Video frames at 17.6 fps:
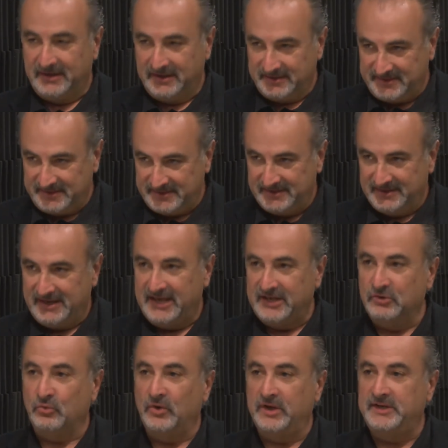Yes, had
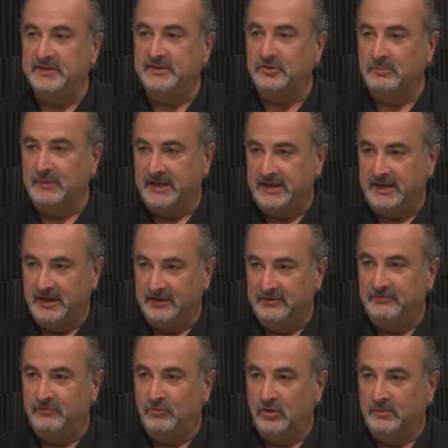to register my gun
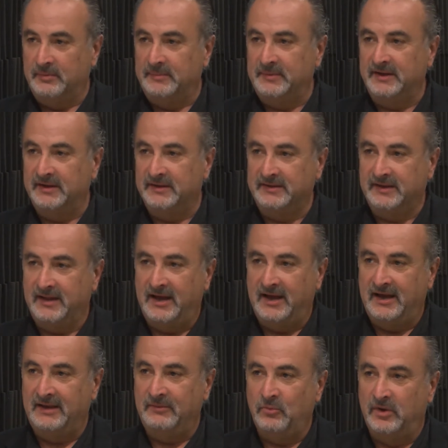for me because
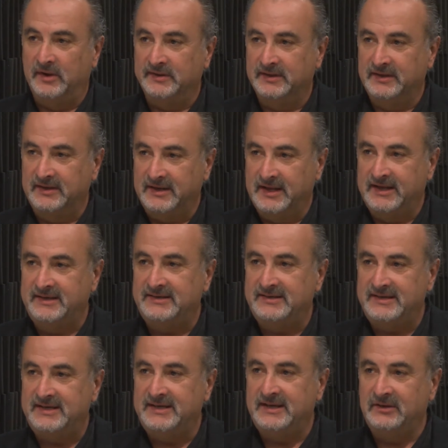I wasn't
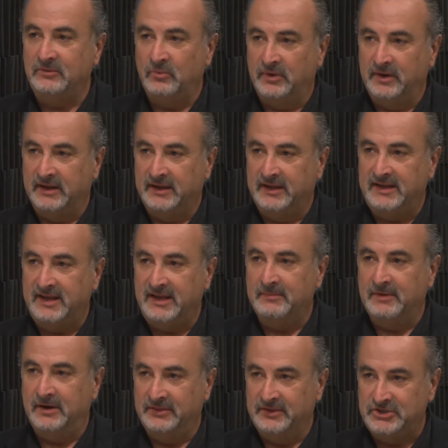19 when I came
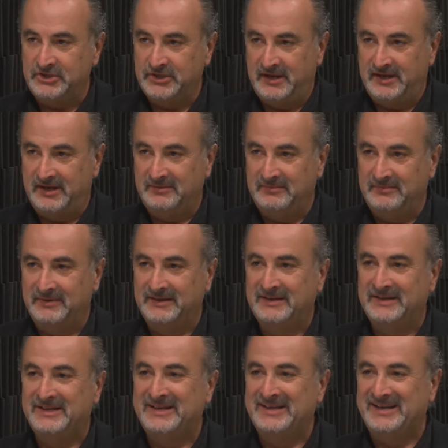on the job.
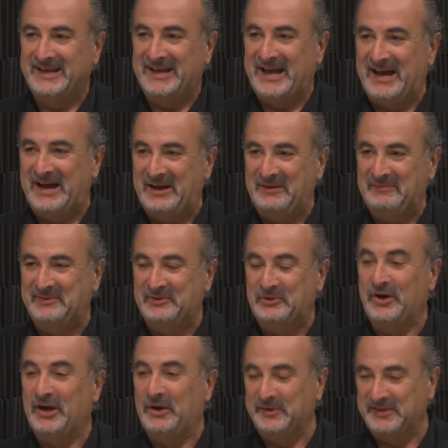So
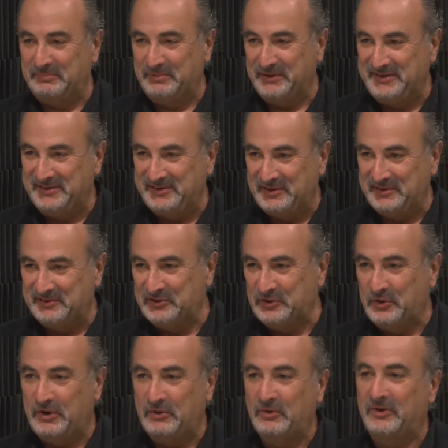here I was, a police officer
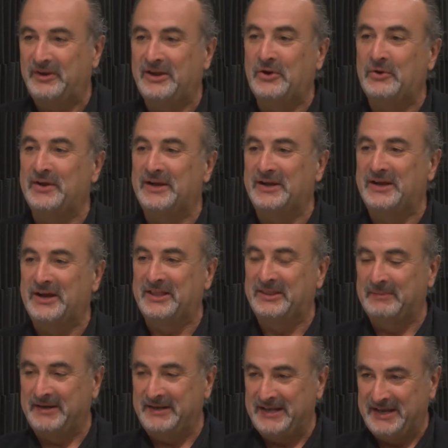carrying a gun that
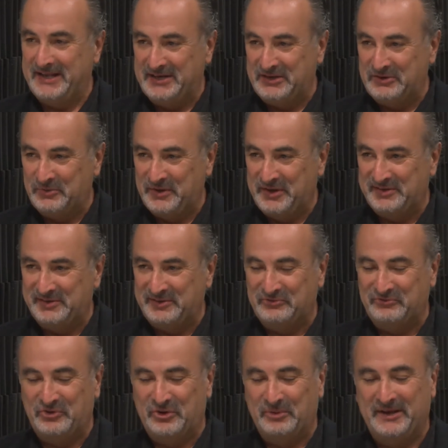my dad had to register
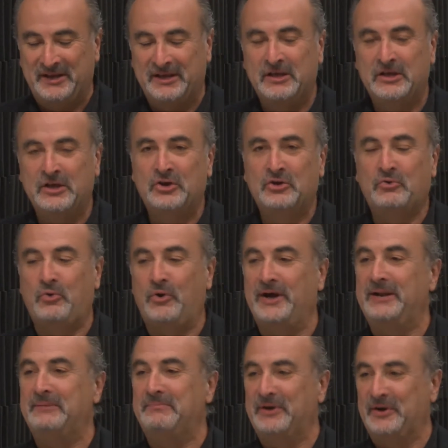for me.
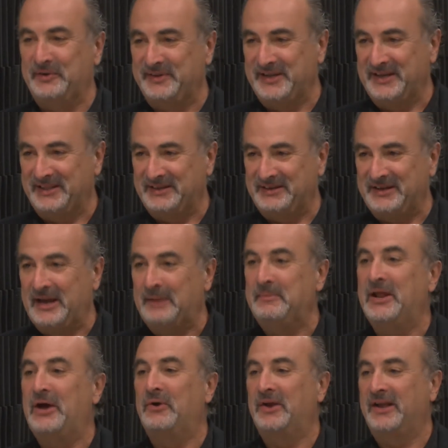Quite embarrassing at the time.
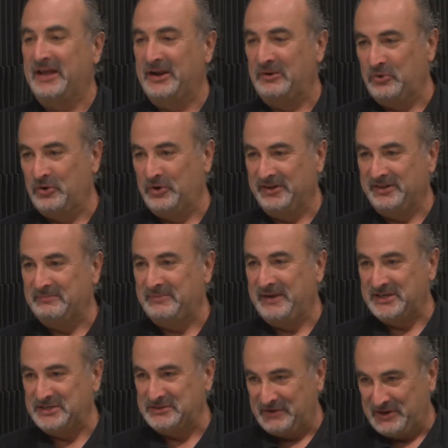Now I kind of wear it as a
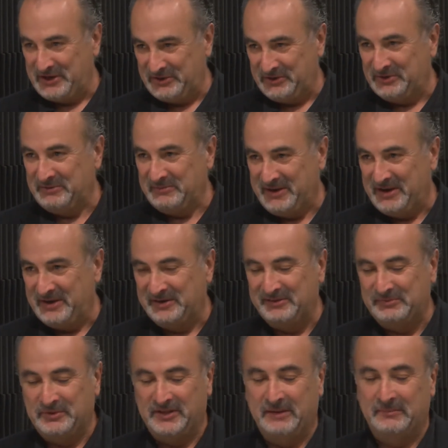badge of honor, to be
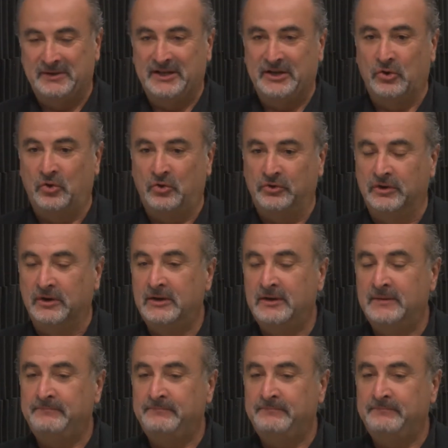honest with you. I'm getting older.